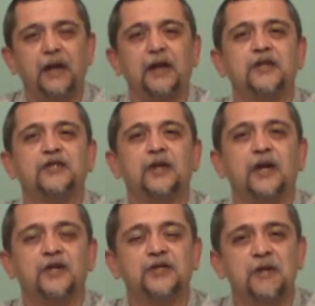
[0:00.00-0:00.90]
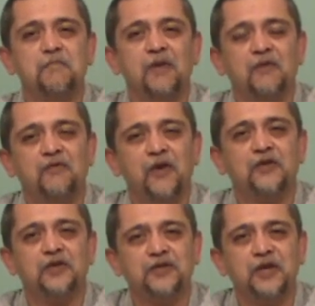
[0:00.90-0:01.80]
this simple
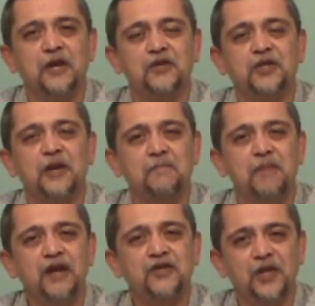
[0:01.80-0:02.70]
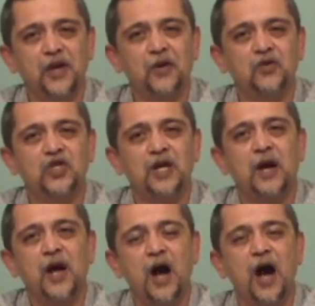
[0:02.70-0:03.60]
future tense makes use
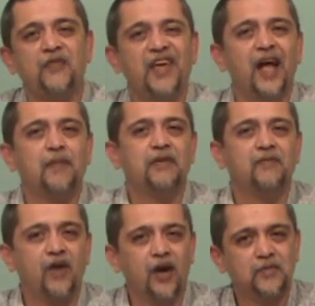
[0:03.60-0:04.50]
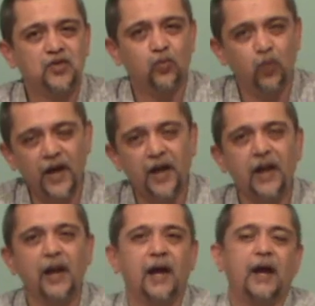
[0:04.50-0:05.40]
of the helping verbs
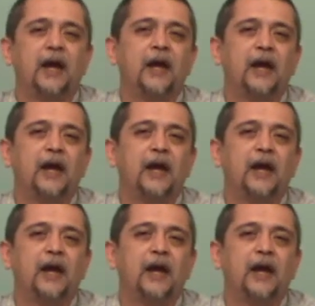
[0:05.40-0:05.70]
will,